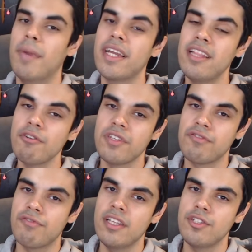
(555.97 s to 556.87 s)
closest
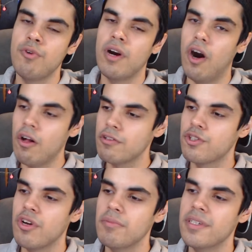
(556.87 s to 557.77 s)
friends, who are all
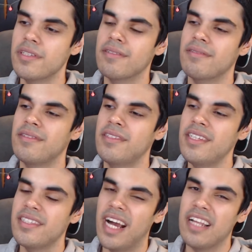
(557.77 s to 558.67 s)
German,
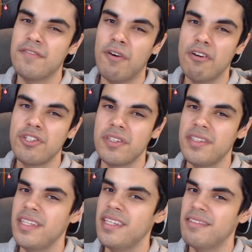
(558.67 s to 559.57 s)
did
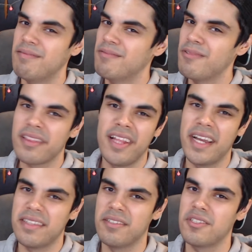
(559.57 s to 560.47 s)
unfortunately not
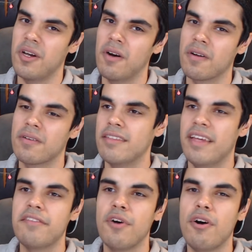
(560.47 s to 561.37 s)
like this song. They
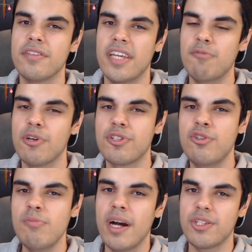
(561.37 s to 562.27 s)
thought it was
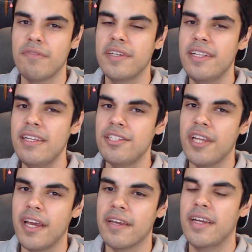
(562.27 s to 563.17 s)
too much of a
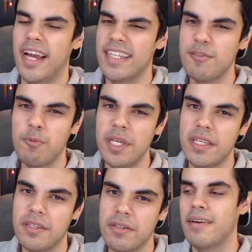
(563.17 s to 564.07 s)
cliché and
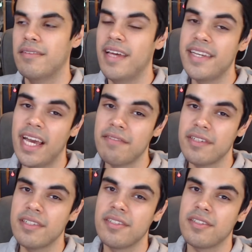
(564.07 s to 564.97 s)
weak. They gave
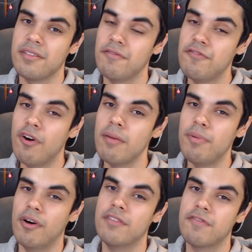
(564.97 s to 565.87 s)
it
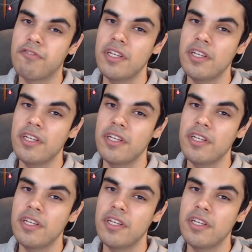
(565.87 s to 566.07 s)
4.3